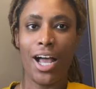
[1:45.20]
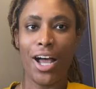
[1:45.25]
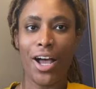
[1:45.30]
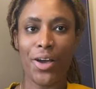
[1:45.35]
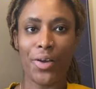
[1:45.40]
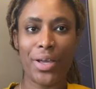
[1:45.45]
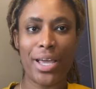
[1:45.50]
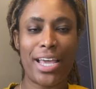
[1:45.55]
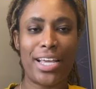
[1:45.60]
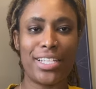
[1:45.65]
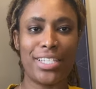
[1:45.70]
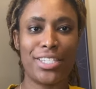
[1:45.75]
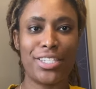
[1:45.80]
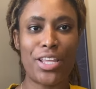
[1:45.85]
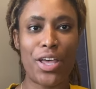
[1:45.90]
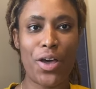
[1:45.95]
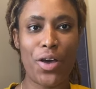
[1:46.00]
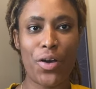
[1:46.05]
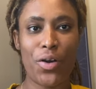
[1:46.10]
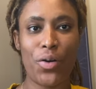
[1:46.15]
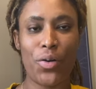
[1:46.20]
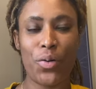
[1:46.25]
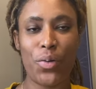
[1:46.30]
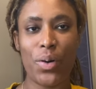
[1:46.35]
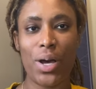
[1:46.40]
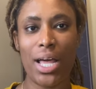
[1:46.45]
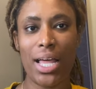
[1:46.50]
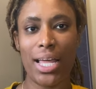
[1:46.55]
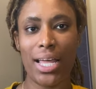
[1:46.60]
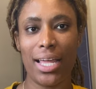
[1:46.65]
Okay,
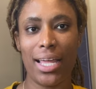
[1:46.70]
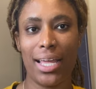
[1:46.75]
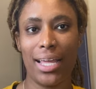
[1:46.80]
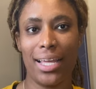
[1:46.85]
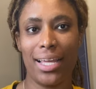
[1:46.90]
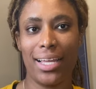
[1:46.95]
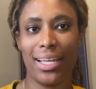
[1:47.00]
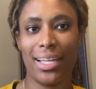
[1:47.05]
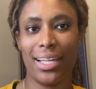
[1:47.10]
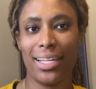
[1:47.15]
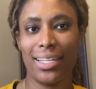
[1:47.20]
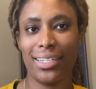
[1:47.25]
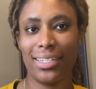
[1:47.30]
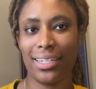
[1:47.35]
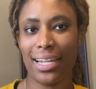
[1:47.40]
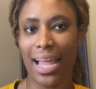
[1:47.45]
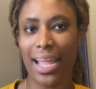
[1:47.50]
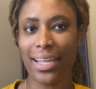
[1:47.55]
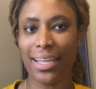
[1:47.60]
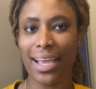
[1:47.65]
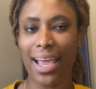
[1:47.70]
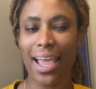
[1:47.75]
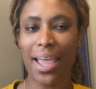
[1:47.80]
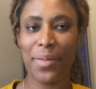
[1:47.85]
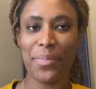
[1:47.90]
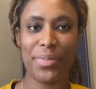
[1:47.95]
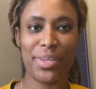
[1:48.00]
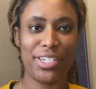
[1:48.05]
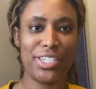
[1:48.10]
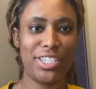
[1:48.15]
so like
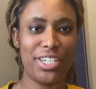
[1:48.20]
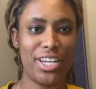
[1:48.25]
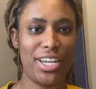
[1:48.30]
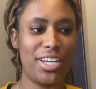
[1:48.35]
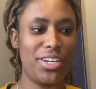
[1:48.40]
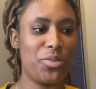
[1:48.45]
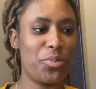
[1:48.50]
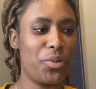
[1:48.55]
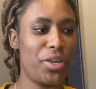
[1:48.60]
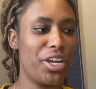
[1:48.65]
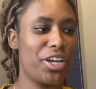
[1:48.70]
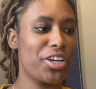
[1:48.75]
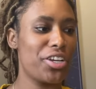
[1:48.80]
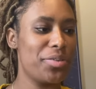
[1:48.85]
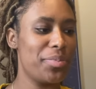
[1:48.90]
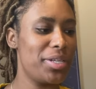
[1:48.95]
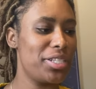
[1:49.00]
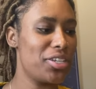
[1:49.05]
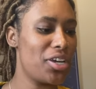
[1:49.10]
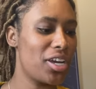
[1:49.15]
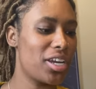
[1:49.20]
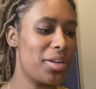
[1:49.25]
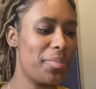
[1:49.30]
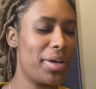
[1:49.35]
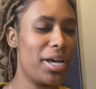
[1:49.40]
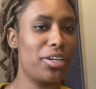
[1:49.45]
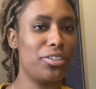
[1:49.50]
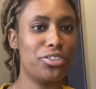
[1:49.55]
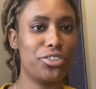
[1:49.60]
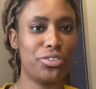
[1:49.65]
I mentioned, we are going to be talking
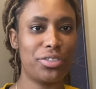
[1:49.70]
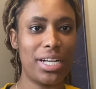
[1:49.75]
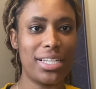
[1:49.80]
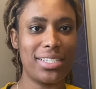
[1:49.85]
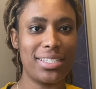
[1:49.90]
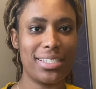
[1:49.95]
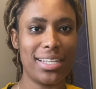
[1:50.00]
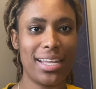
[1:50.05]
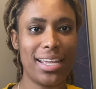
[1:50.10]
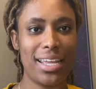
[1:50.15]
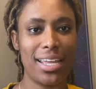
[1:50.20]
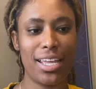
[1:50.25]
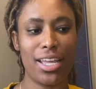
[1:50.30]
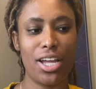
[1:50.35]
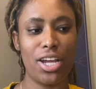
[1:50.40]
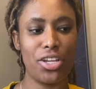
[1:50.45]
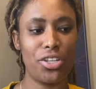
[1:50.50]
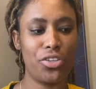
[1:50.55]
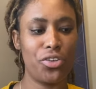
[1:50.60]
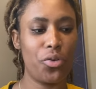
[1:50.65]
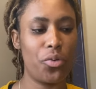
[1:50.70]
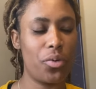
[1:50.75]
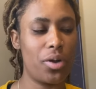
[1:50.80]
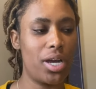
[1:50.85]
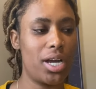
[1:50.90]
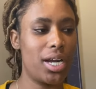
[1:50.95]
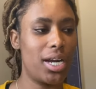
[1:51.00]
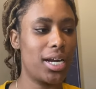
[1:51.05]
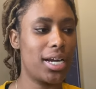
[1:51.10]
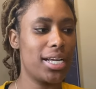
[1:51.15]
about trusting
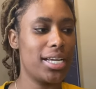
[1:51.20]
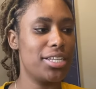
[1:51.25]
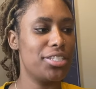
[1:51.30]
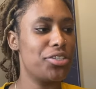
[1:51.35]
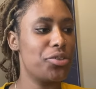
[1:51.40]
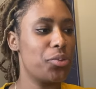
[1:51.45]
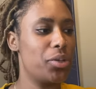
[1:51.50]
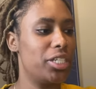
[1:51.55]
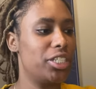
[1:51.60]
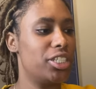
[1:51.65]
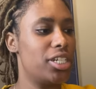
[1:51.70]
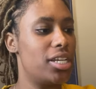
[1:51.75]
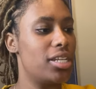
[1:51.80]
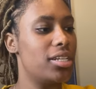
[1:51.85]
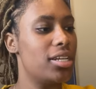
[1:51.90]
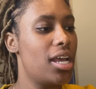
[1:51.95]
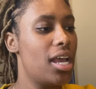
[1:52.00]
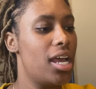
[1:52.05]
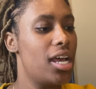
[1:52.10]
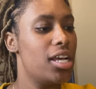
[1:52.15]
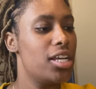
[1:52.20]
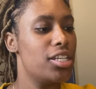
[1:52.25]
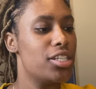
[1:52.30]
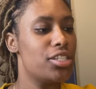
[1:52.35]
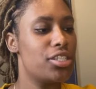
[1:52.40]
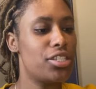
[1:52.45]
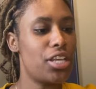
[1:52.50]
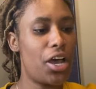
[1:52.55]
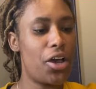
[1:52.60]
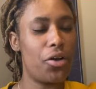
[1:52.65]
your intuition.
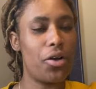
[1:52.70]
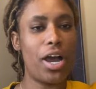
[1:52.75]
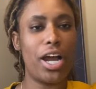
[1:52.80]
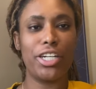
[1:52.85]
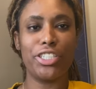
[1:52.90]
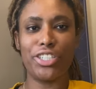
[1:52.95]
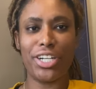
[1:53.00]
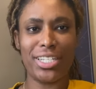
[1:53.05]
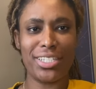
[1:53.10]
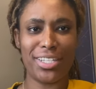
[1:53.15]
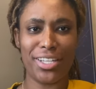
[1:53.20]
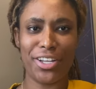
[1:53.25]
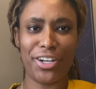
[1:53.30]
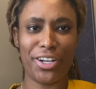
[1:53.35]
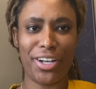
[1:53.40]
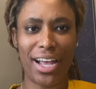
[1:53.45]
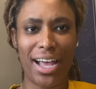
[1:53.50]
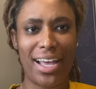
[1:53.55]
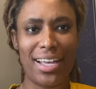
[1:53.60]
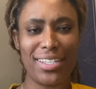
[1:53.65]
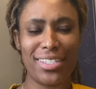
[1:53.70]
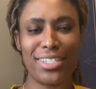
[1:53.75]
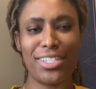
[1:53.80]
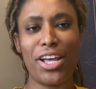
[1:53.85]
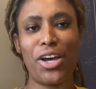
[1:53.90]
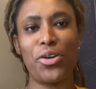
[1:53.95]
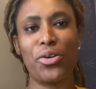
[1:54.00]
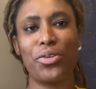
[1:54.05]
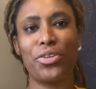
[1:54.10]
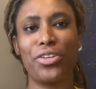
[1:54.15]
So, or trusting your gut.
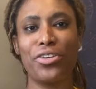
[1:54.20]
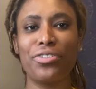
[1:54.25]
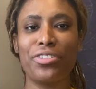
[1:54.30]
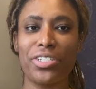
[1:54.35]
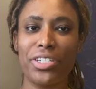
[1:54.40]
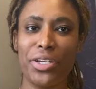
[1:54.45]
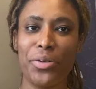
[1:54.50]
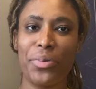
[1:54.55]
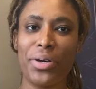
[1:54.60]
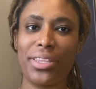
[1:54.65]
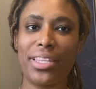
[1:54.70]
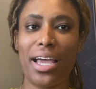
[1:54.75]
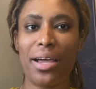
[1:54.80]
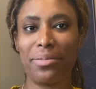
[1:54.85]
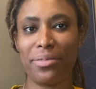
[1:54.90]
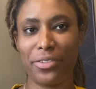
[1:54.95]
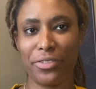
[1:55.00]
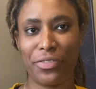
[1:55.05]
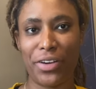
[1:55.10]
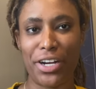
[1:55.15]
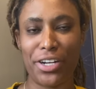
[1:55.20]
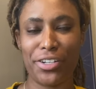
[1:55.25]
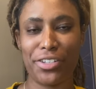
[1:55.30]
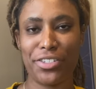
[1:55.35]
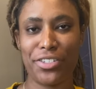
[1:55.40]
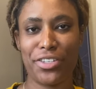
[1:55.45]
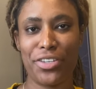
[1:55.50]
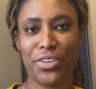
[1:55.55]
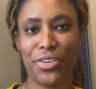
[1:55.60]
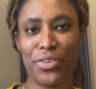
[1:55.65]
So usually what that
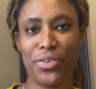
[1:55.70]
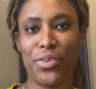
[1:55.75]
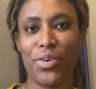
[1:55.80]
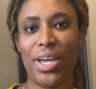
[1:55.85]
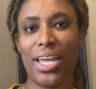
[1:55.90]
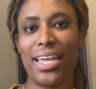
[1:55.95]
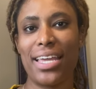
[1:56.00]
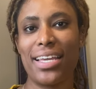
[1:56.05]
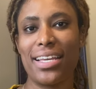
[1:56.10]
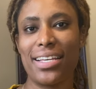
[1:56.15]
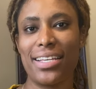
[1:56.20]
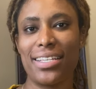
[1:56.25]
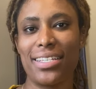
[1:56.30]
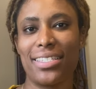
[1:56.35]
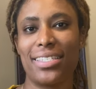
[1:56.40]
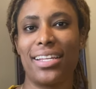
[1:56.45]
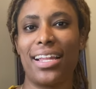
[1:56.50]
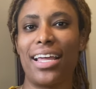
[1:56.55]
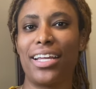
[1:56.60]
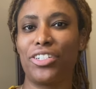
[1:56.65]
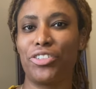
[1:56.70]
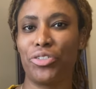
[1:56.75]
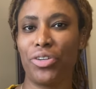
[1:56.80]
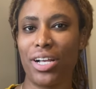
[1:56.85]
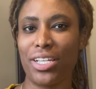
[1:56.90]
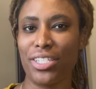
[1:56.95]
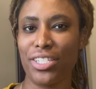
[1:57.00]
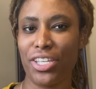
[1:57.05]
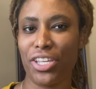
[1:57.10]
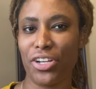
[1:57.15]
refers to is like
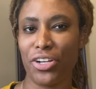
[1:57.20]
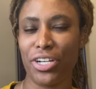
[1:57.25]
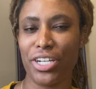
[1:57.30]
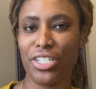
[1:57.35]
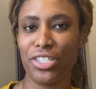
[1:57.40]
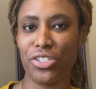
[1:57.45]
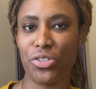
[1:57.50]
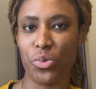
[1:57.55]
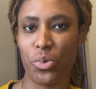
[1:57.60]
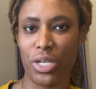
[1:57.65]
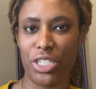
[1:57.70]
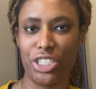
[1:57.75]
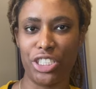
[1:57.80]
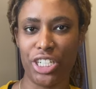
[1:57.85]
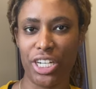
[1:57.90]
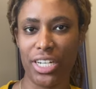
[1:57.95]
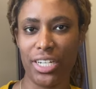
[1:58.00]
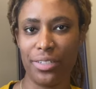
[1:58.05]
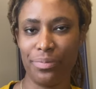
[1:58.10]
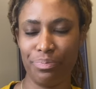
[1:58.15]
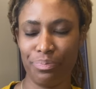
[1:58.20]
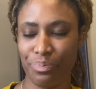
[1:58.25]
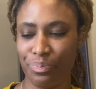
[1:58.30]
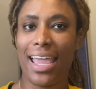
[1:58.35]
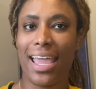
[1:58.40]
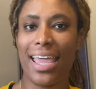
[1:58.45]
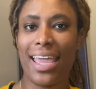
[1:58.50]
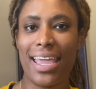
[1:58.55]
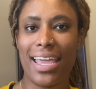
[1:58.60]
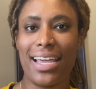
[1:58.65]
trusting your intuition
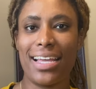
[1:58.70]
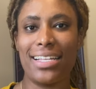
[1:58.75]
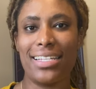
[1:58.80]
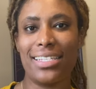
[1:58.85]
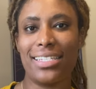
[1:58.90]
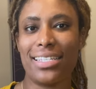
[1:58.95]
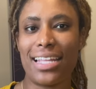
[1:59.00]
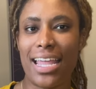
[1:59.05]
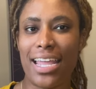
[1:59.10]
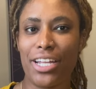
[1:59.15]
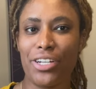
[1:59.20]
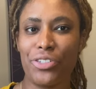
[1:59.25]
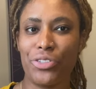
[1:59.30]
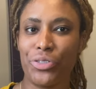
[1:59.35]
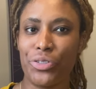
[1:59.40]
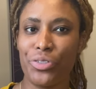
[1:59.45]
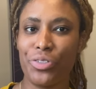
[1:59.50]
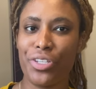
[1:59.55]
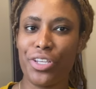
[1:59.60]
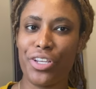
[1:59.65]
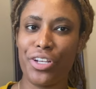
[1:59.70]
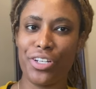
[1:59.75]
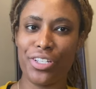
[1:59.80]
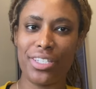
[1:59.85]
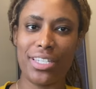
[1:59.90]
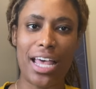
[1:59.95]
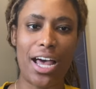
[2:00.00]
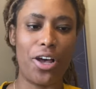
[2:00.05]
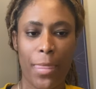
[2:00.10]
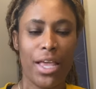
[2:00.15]
and staying true to
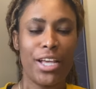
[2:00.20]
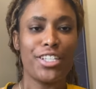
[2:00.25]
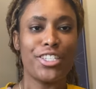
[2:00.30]
yourself.